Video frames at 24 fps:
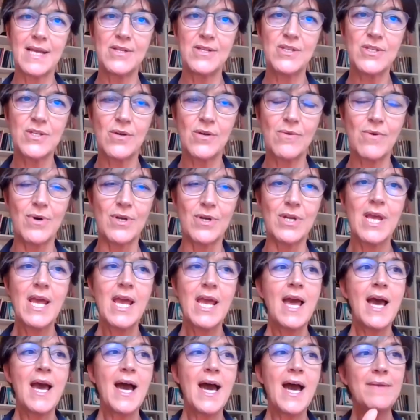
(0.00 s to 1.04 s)
and so on.
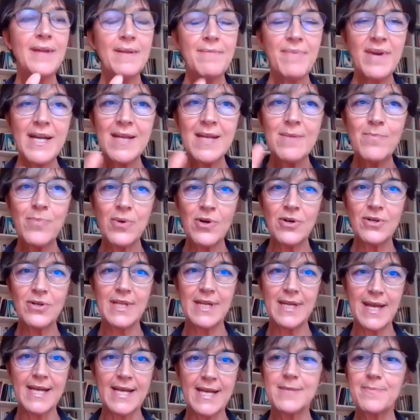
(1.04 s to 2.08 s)
And a very
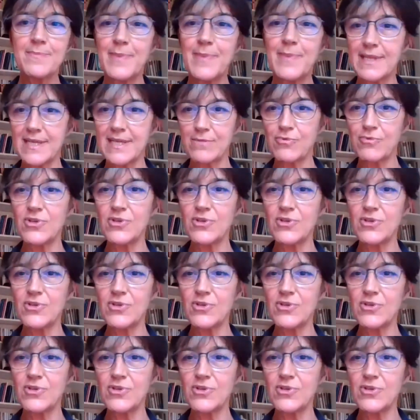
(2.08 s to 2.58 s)
important aspect that